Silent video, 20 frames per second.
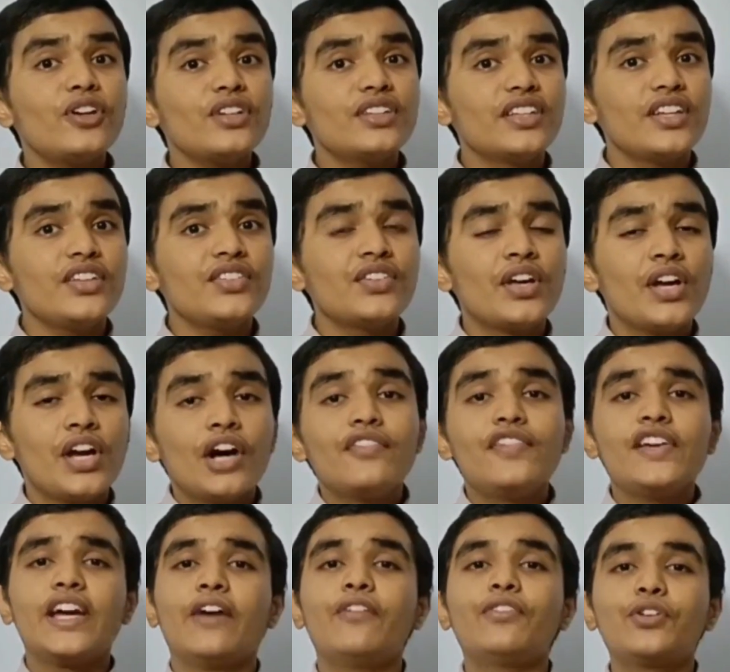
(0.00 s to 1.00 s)
for this,
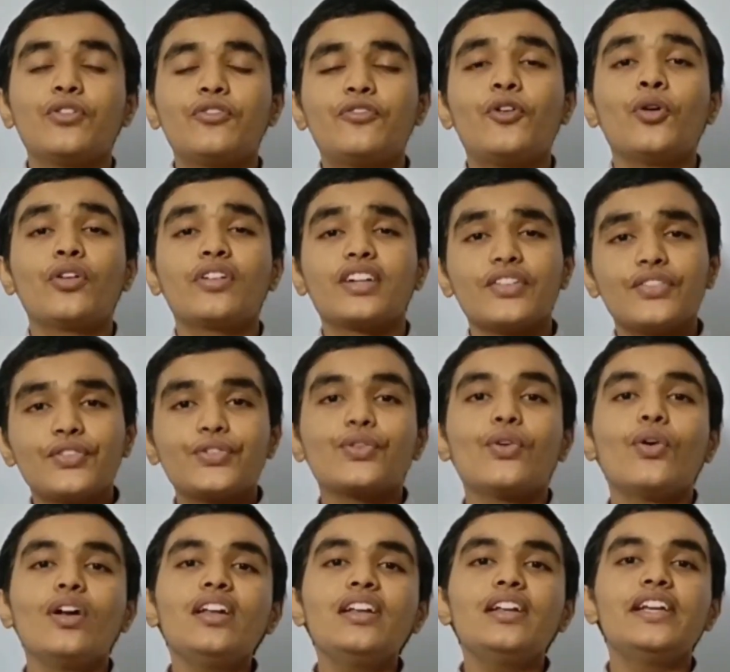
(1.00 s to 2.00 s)
we have to focus
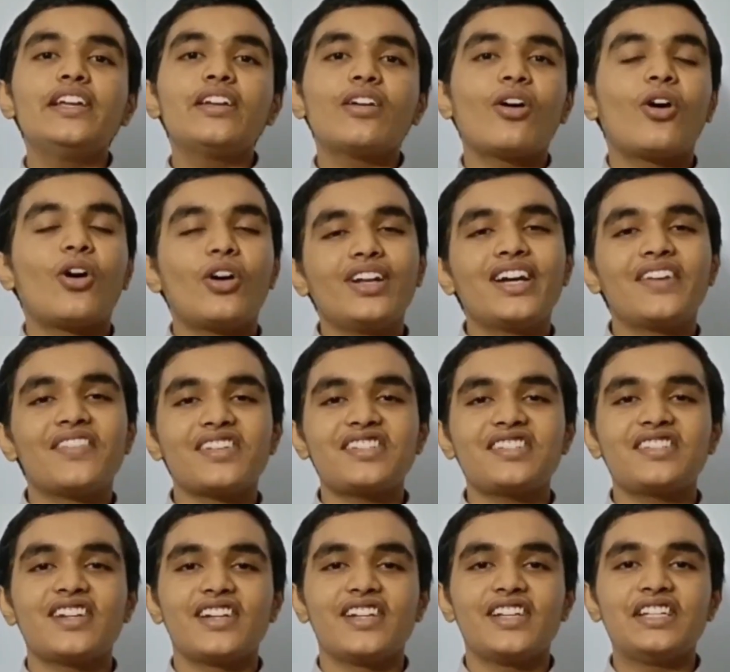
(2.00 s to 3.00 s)
solely on our
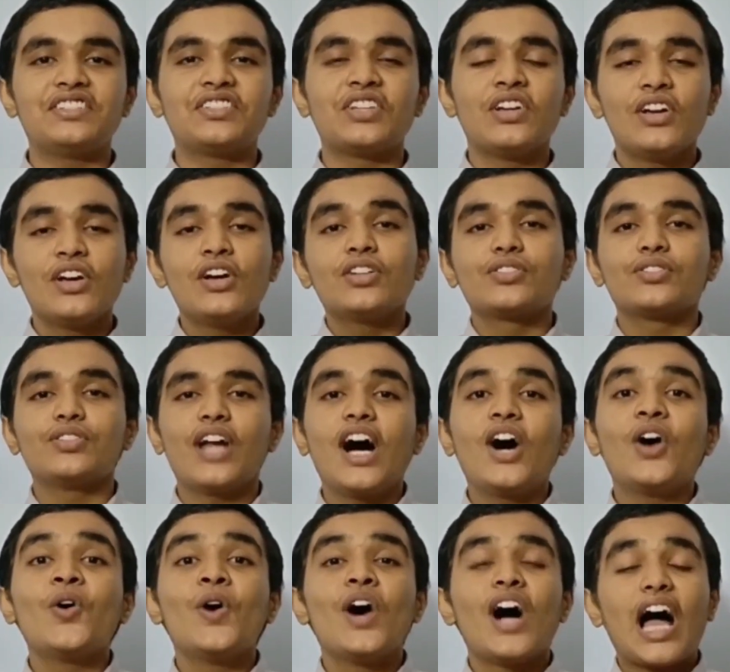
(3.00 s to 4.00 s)
studies. So
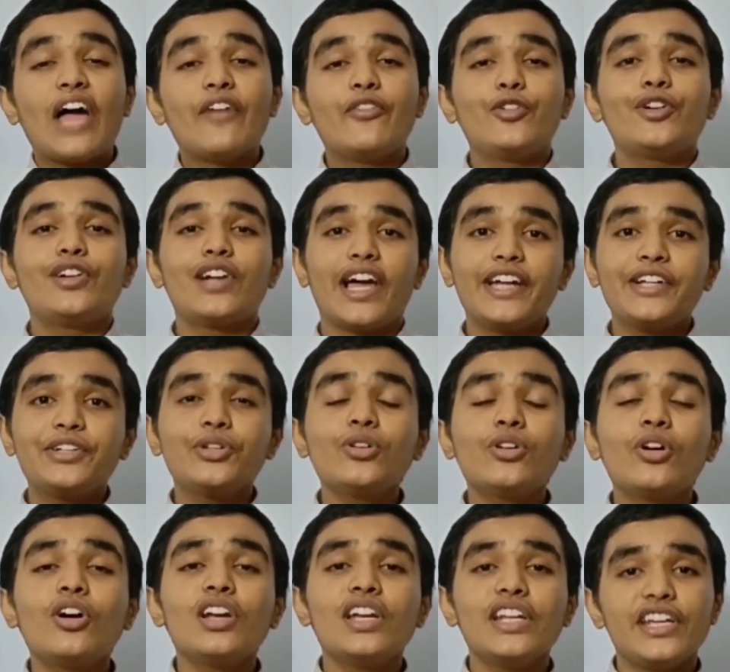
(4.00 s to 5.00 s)
now, I would like to
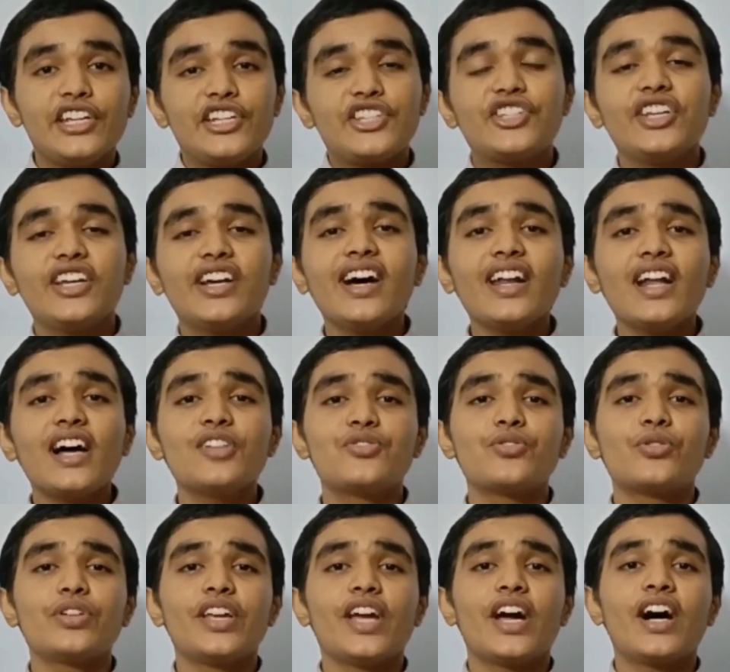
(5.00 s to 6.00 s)
call Ishika
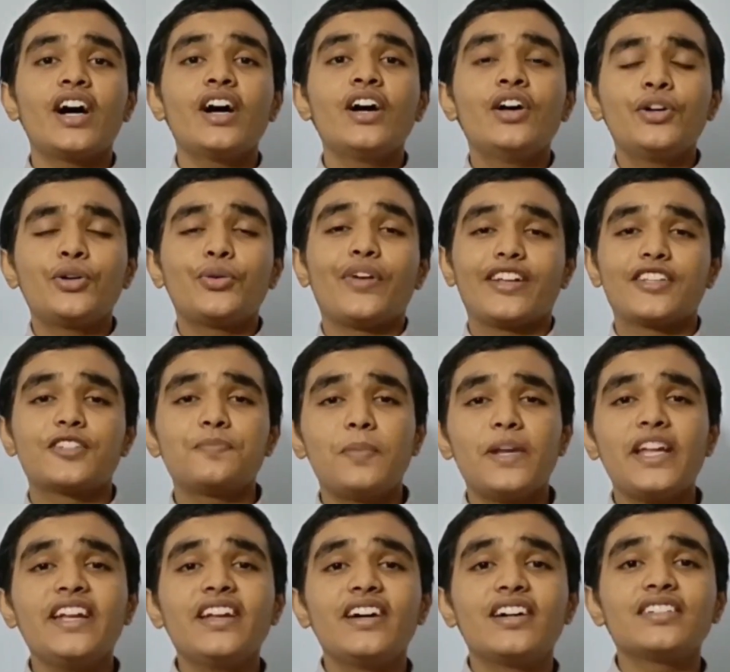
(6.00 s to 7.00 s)
Rajoya to
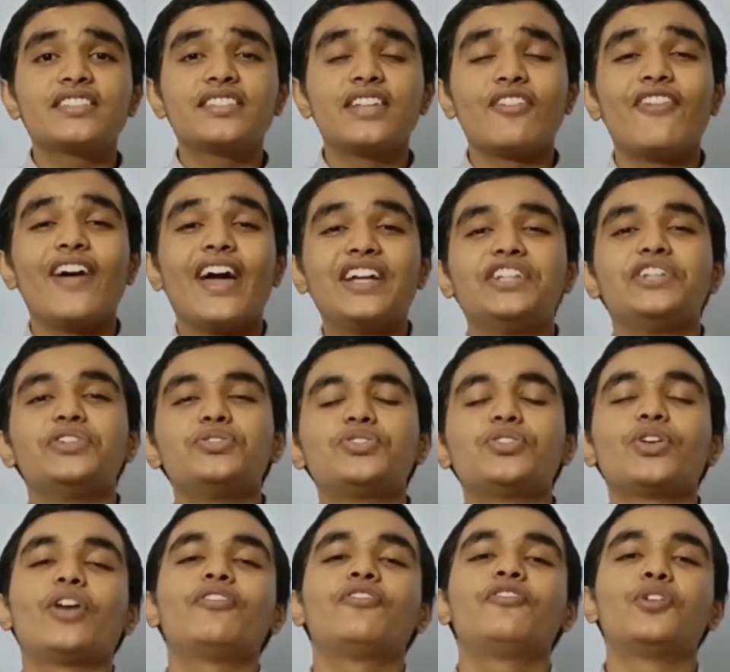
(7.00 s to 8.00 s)
explain us the
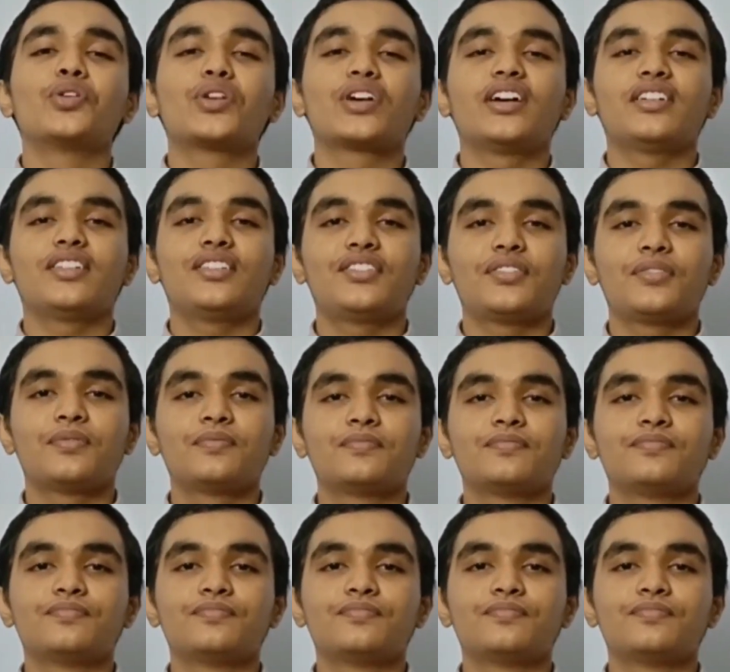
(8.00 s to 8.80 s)
values of focus.